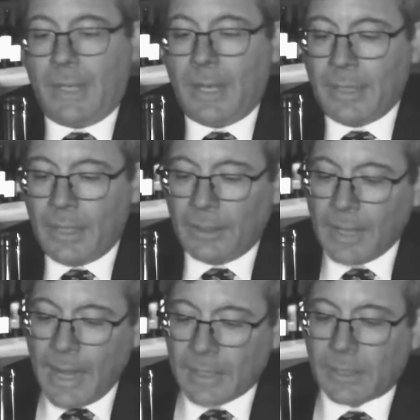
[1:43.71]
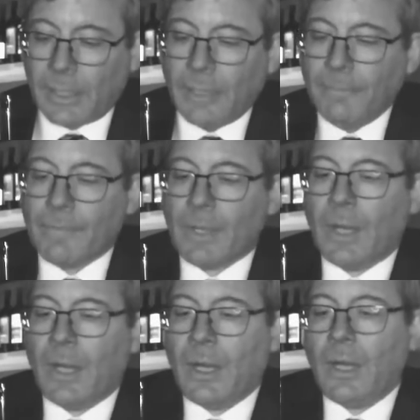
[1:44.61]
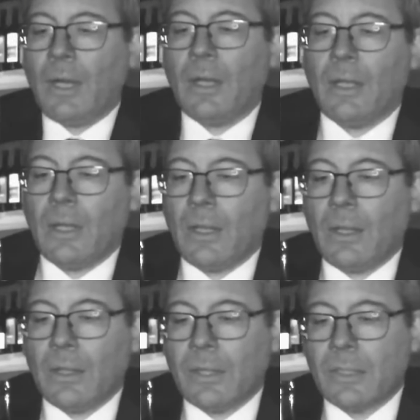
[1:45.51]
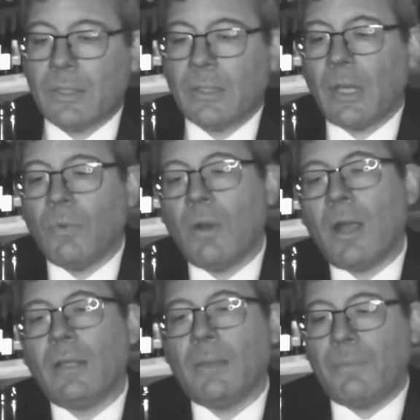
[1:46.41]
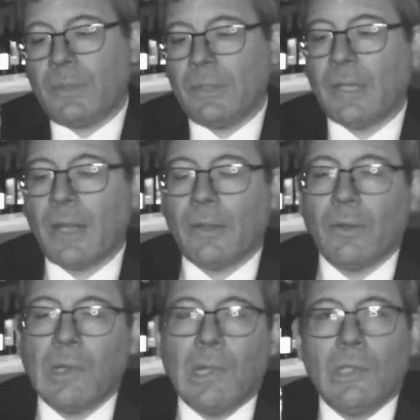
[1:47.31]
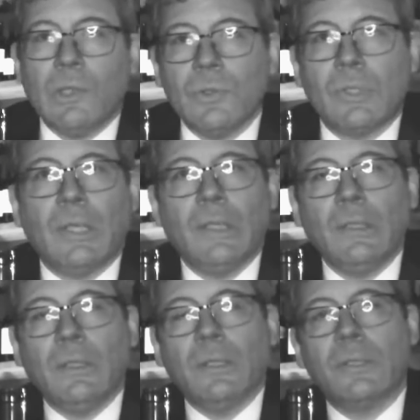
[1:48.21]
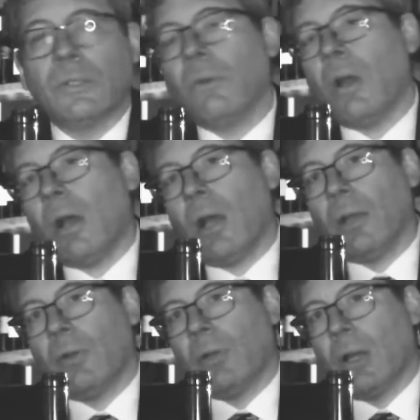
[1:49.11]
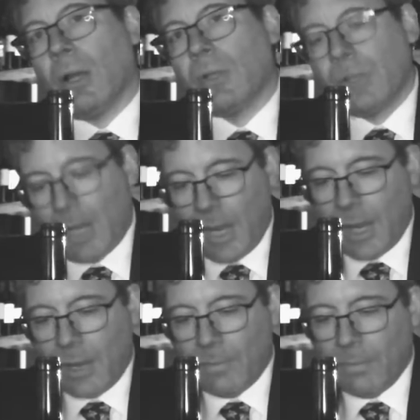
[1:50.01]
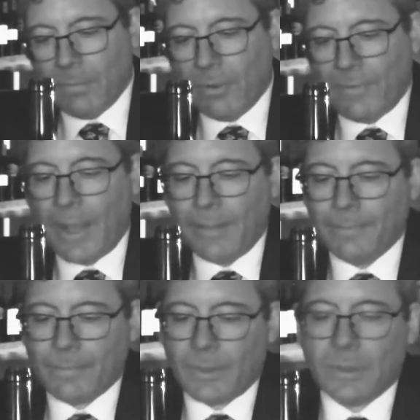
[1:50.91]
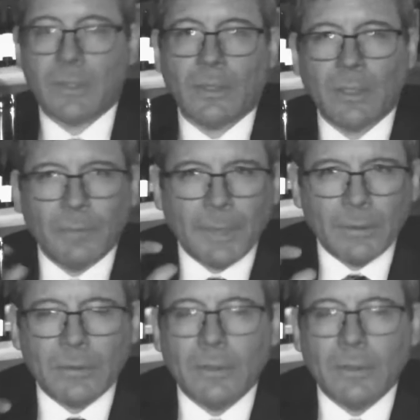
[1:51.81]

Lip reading: And then lastly, this is a wine they put together using Syrah, Grenache, and Mourvèdre, just a little bit.